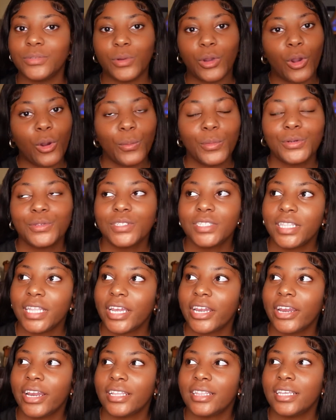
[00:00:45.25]
We're almost
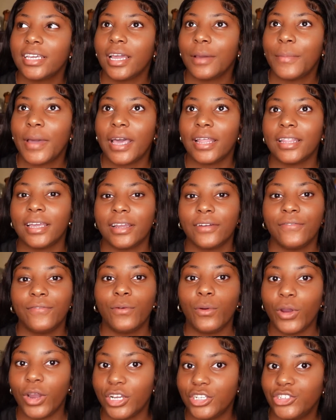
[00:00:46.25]
there. I think I'm at like
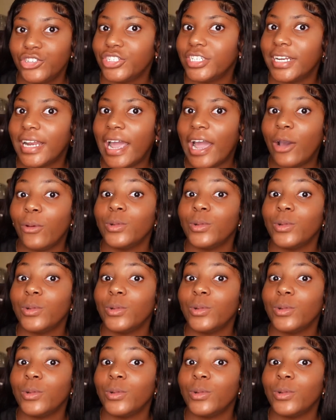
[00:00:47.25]
400 now,